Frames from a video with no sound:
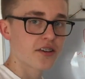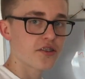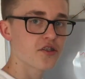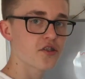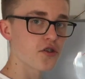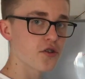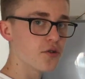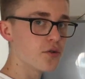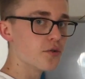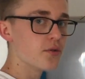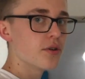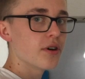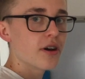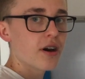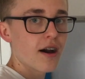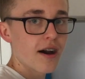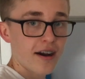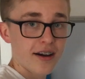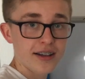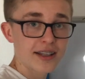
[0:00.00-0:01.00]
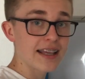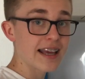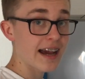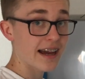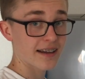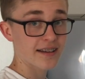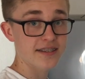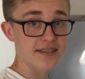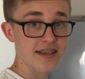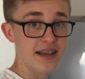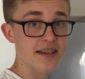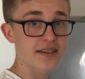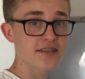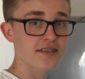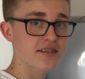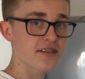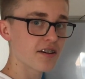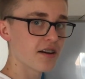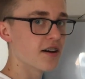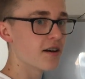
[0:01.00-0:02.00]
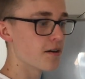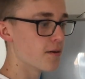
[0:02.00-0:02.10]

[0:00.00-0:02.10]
to early access